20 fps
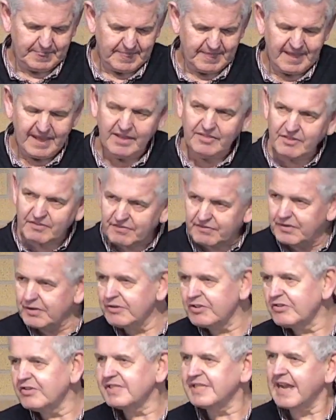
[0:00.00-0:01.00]
And the
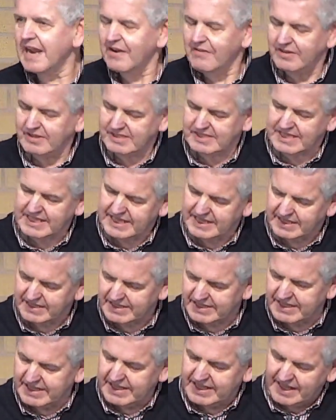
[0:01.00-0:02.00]
future is guaranteed.
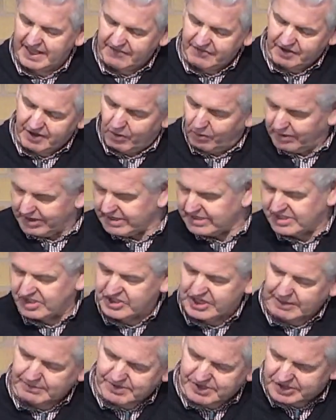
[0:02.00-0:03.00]
If you go on into
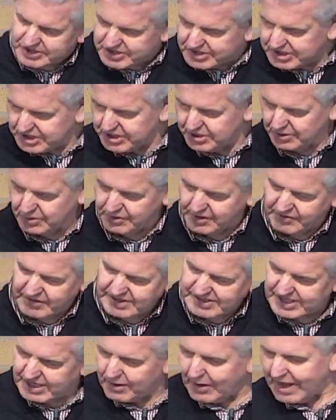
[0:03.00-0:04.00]
chapter 2, there is
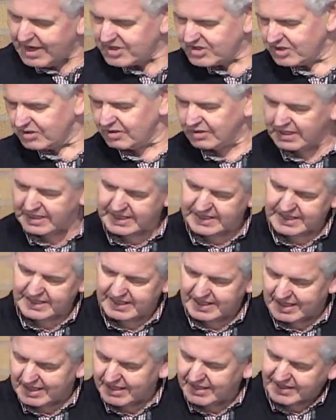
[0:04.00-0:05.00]
no actual
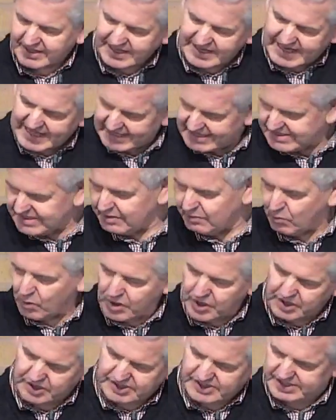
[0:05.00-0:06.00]
uh, connecting
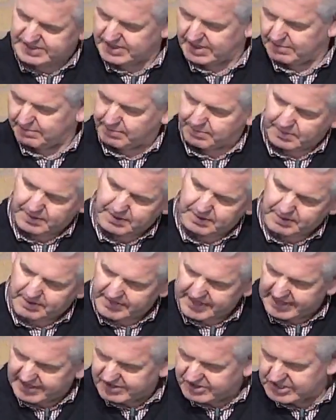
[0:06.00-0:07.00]
words at the
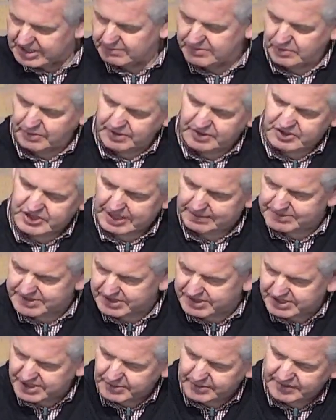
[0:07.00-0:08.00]
end of chapter 1 and chapter
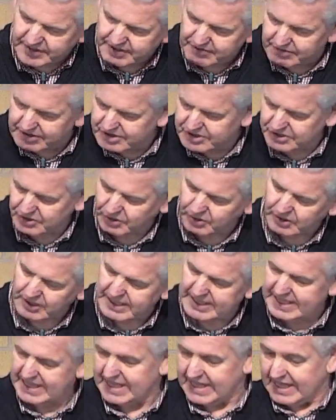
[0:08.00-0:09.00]
2 in the original.
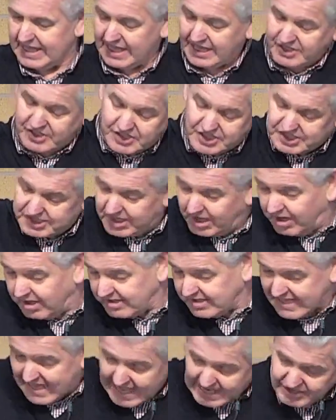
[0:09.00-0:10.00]
It just starts,
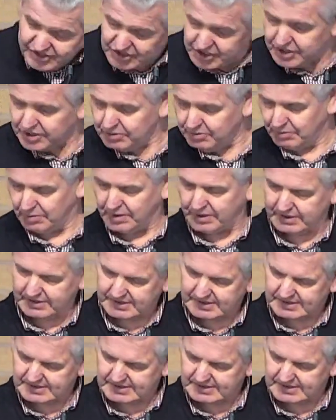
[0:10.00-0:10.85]
and you,